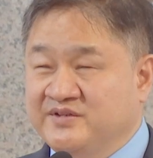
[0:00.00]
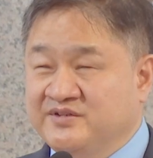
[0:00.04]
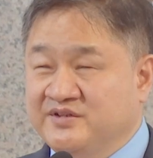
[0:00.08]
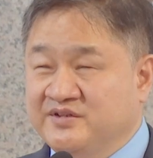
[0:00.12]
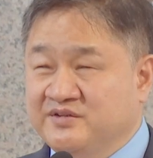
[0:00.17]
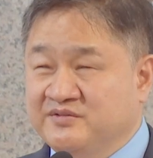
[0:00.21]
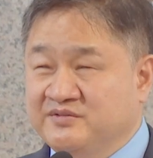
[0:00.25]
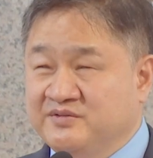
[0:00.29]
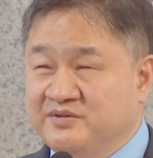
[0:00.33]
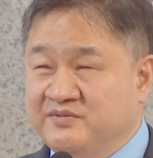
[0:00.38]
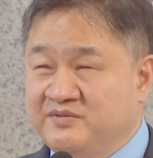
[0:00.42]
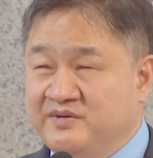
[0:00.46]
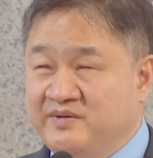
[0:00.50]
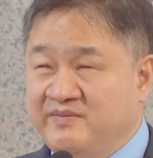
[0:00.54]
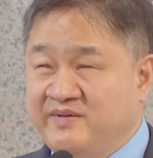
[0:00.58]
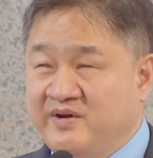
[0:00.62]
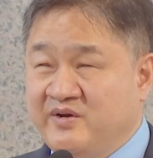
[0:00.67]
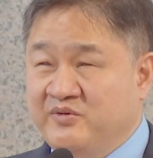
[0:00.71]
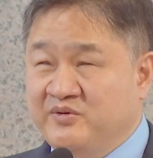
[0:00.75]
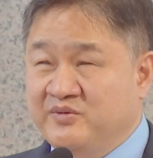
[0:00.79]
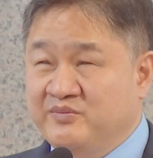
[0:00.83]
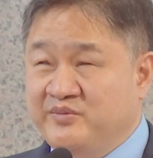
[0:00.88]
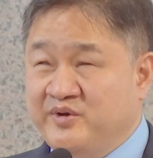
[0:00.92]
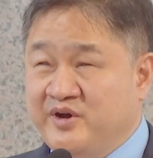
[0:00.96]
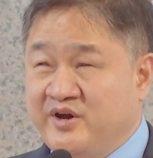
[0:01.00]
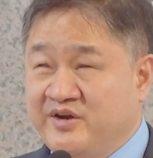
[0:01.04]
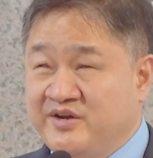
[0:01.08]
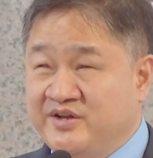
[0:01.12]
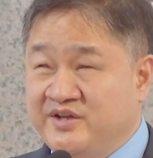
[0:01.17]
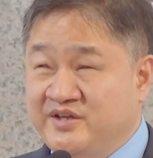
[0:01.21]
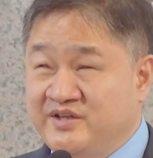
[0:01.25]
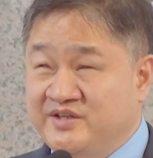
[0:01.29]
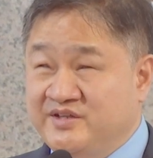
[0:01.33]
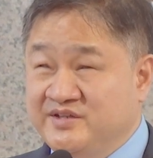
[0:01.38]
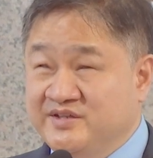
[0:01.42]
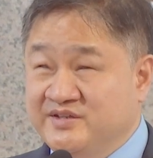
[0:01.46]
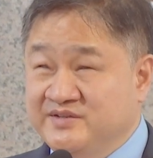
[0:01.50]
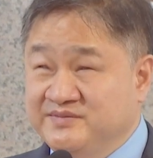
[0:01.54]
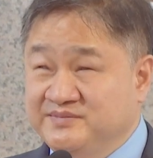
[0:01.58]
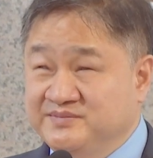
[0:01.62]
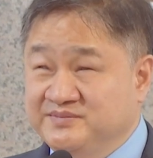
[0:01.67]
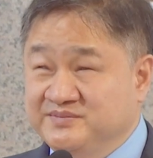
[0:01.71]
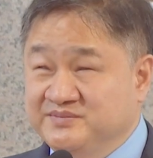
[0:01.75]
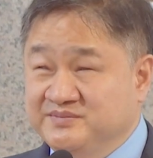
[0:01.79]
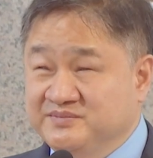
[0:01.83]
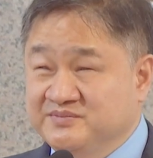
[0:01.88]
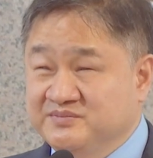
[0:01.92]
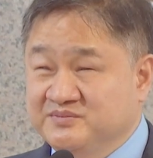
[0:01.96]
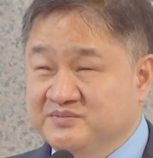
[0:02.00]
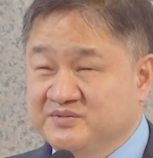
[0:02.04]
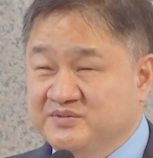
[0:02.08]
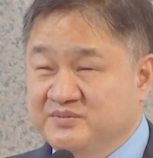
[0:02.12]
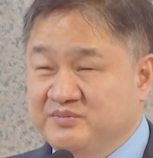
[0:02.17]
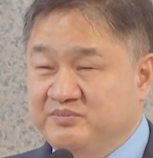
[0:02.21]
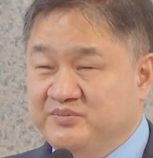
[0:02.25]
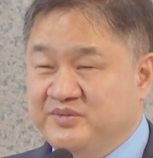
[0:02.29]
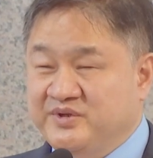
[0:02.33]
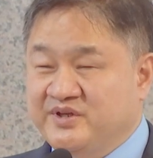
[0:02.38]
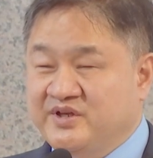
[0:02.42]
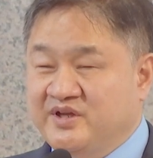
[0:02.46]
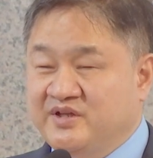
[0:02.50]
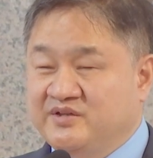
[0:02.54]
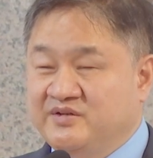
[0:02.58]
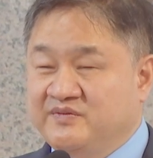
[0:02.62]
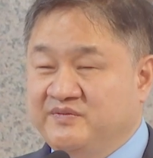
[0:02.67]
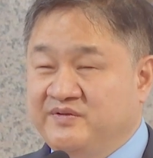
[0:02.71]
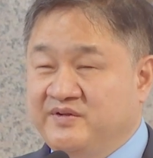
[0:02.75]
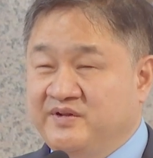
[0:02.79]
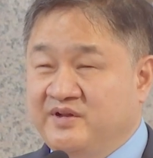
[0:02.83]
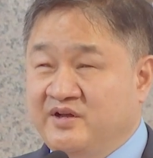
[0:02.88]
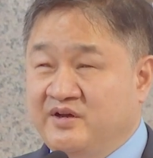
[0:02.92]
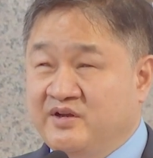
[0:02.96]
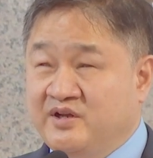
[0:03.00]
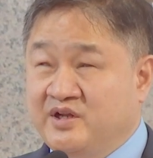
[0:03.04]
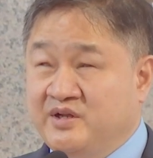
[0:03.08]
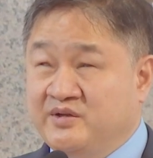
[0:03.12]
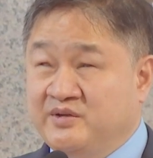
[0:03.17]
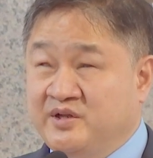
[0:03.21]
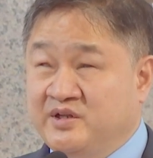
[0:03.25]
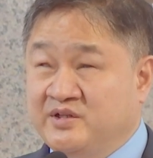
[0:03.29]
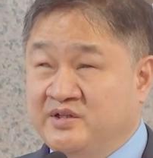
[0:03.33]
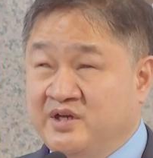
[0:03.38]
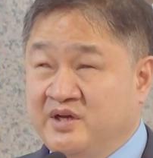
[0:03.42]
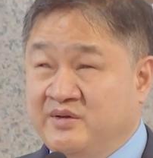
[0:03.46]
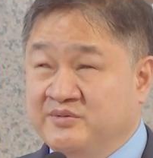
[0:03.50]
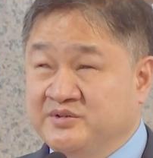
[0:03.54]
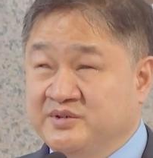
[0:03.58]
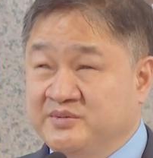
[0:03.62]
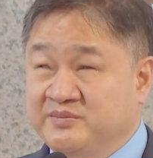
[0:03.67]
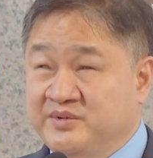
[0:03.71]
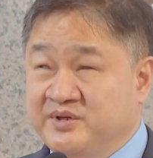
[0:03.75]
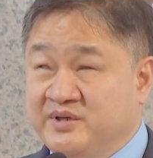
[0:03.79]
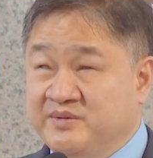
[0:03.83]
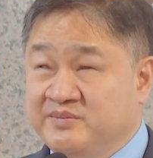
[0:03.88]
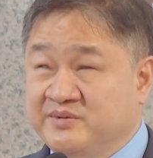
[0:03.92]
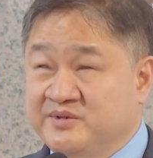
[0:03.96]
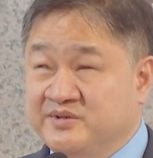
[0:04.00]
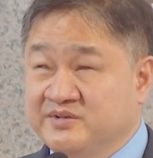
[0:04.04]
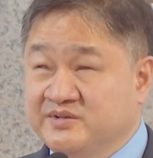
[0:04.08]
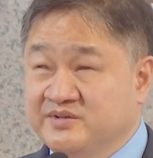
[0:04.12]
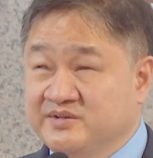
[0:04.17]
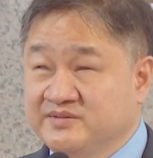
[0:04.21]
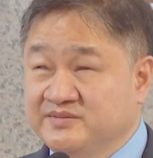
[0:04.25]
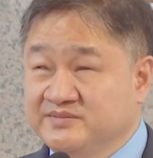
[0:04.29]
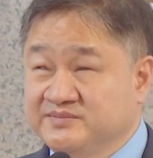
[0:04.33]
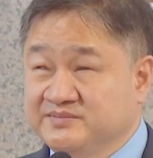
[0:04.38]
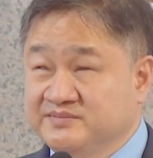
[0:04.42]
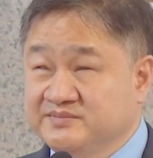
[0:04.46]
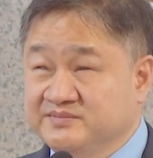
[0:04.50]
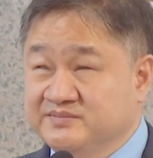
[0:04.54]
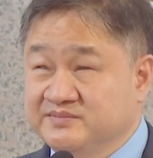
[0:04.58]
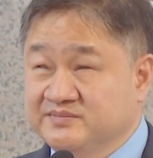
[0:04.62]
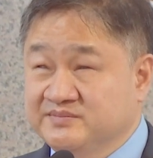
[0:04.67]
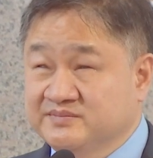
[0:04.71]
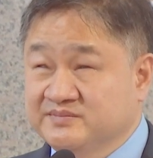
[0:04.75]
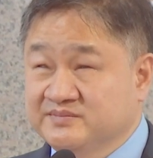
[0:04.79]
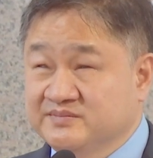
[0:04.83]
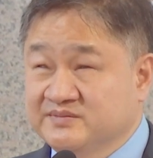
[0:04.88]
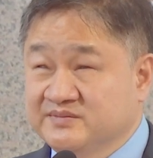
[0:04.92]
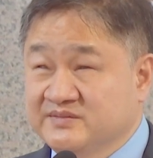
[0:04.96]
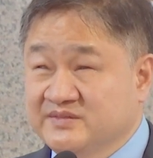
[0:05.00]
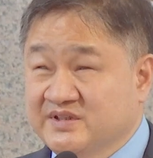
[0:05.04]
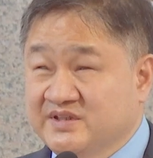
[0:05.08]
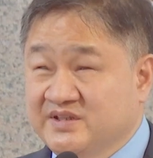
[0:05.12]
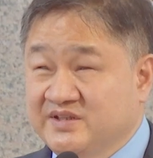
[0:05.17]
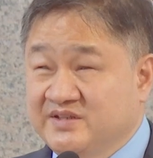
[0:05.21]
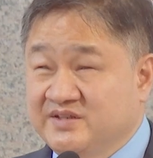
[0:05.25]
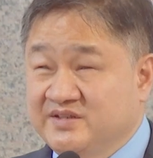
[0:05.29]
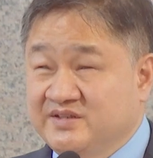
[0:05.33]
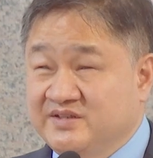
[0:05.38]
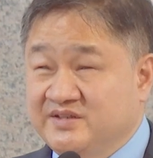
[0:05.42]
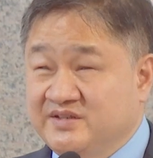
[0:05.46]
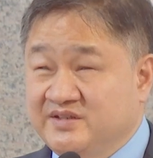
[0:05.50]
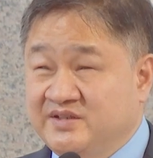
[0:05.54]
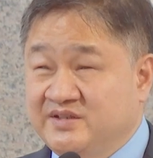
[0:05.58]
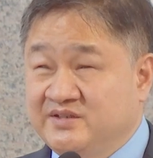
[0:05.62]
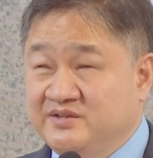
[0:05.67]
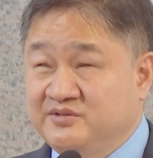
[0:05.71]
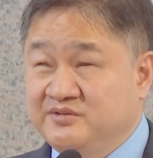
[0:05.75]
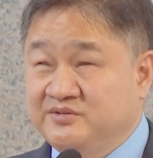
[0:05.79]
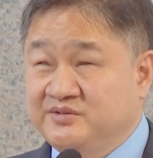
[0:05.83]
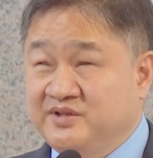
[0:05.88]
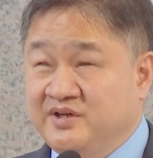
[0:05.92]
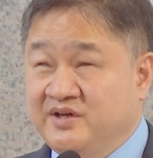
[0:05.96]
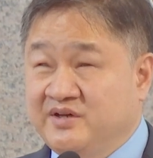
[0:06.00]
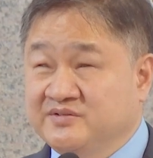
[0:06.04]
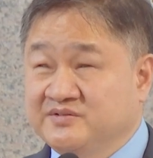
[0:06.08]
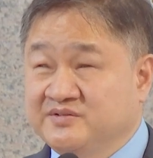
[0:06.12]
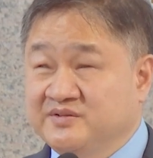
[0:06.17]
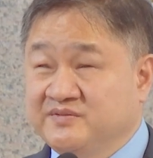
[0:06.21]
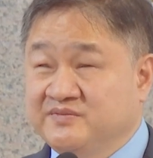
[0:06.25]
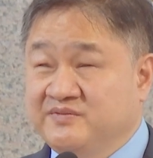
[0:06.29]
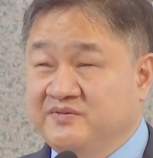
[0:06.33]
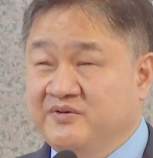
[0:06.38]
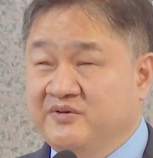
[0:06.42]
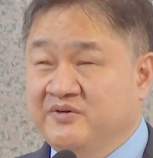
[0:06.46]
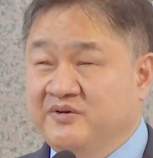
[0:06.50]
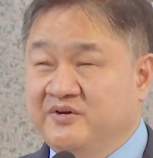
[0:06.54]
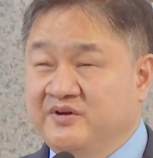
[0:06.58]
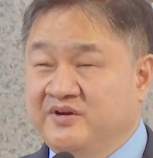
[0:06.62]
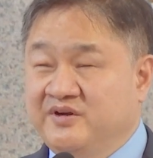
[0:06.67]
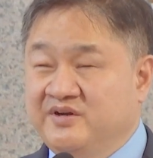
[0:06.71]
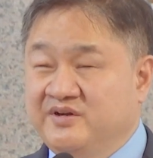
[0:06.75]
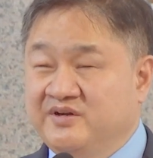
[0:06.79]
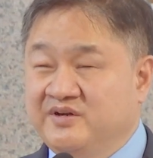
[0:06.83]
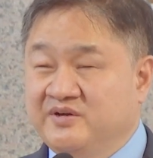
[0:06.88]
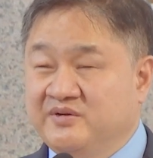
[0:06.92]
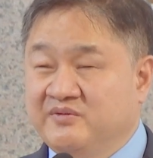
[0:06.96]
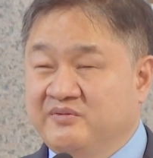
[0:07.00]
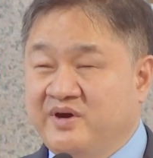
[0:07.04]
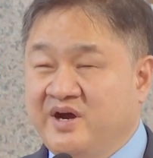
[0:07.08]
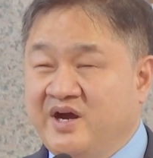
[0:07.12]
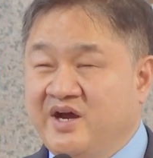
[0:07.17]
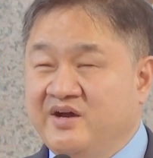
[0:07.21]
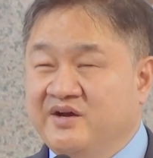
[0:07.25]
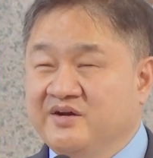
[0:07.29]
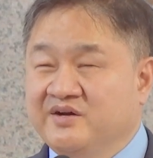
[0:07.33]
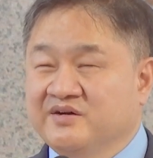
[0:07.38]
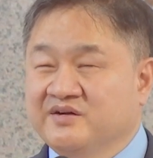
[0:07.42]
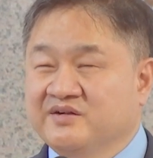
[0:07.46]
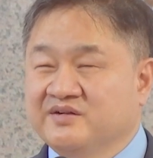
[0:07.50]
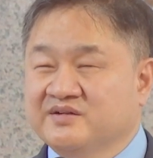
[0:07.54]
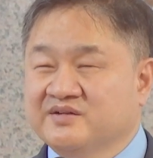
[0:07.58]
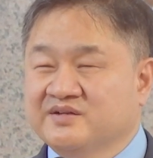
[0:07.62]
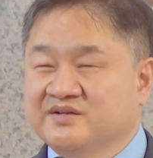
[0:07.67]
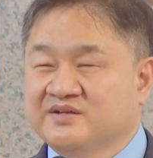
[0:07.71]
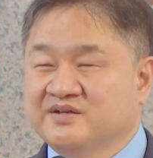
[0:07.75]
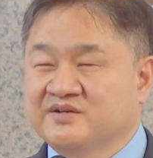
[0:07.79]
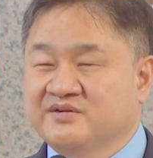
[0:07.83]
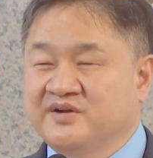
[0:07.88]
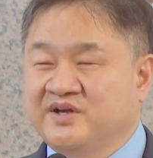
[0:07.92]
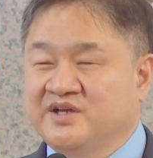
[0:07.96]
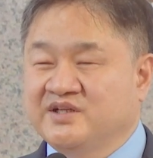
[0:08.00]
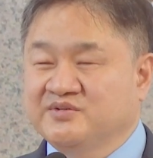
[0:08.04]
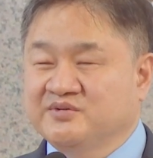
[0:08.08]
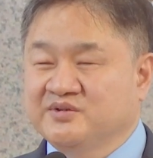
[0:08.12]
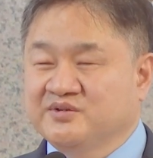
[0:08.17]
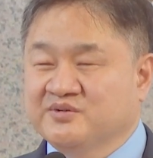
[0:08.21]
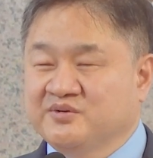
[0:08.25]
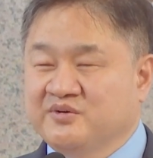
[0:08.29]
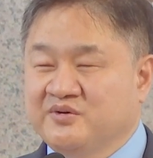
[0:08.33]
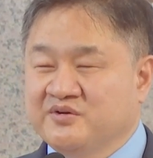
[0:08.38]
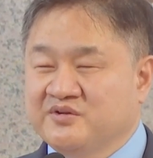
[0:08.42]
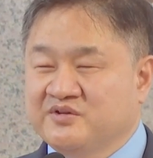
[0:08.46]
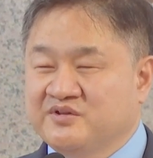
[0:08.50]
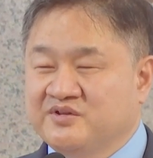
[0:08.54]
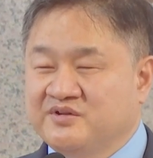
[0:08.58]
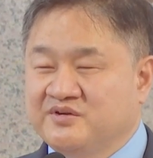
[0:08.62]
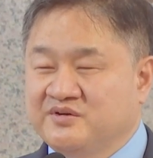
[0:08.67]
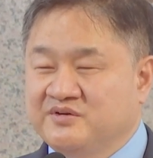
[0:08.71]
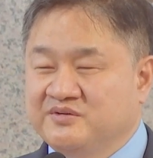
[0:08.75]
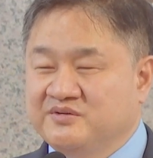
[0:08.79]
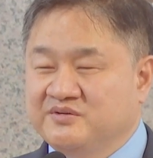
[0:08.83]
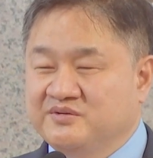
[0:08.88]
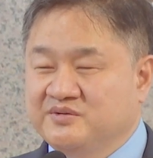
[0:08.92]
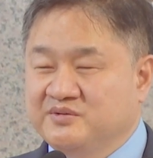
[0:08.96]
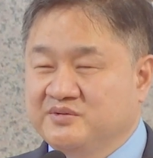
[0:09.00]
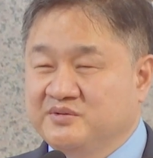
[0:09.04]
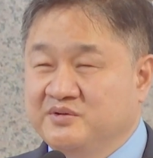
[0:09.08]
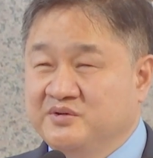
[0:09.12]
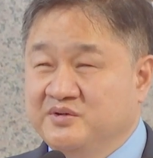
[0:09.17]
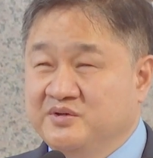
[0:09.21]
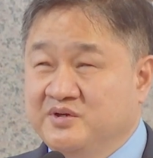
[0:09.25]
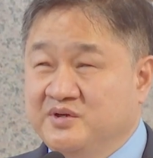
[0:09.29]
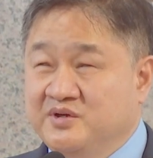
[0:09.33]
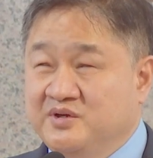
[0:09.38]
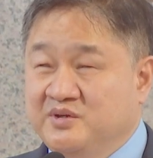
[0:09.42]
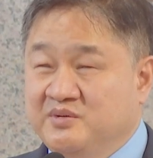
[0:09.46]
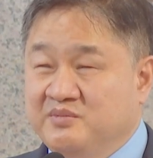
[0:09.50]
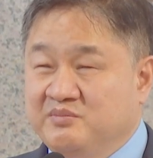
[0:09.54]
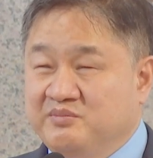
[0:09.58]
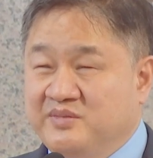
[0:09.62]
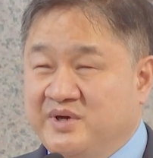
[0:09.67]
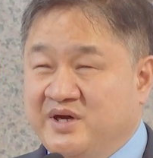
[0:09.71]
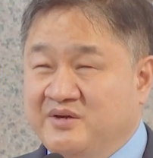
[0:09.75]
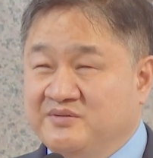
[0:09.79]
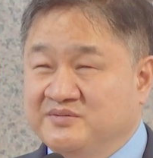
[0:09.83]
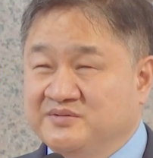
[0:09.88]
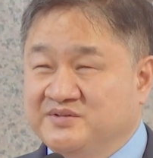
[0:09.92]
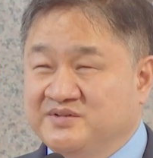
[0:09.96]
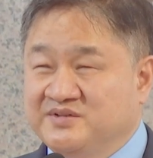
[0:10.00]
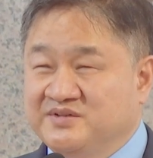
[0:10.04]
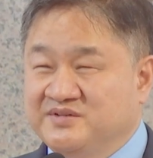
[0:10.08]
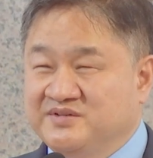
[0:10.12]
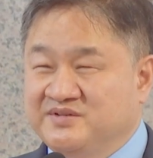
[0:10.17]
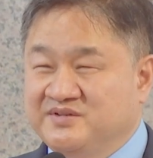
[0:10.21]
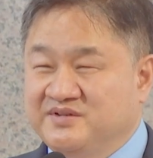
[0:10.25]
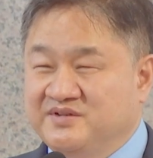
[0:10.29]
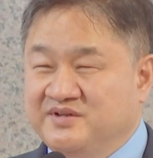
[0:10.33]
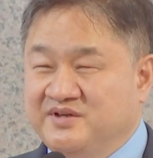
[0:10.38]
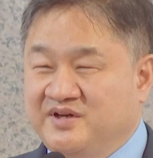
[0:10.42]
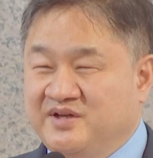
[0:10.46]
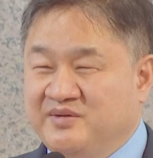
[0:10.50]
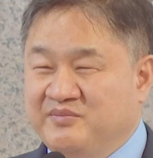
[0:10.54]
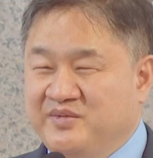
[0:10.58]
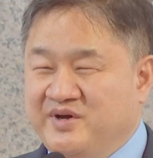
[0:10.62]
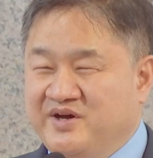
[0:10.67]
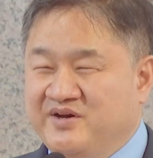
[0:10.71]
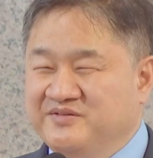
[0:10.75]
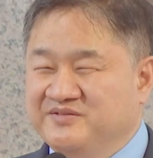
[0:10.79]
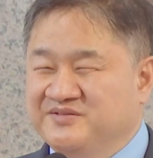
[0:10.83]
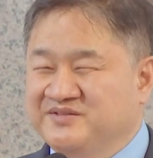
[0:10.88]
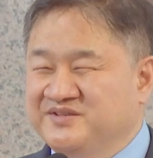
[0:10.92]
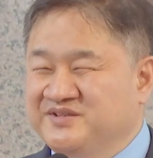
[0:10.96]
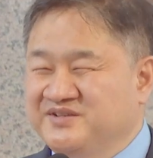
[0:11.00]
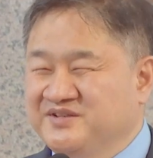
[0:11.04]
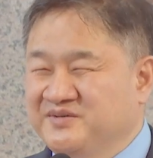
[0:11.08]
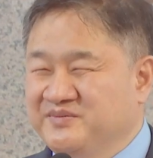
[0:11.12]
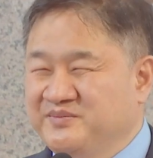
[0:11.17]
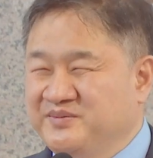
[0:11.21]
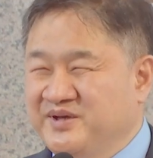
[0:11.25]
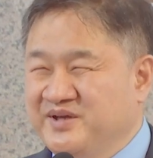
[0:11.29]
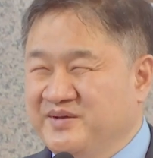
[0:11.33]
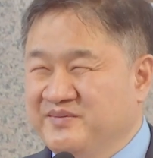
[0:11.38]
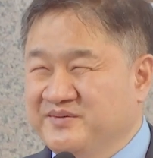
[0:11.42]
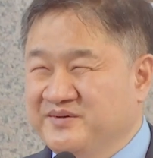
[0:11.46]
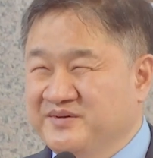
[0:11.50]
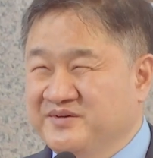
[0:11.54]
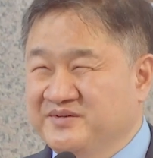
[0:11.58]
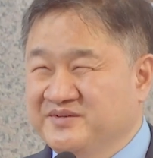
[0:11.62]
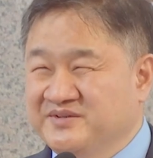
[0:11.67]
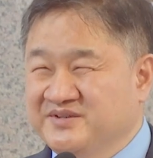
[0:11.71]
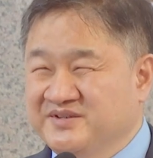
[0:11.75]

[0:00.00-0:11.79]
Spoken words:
children from our own bodies, began to fill out adoption papers. In 2004, while Grace was going through a mountain of papers,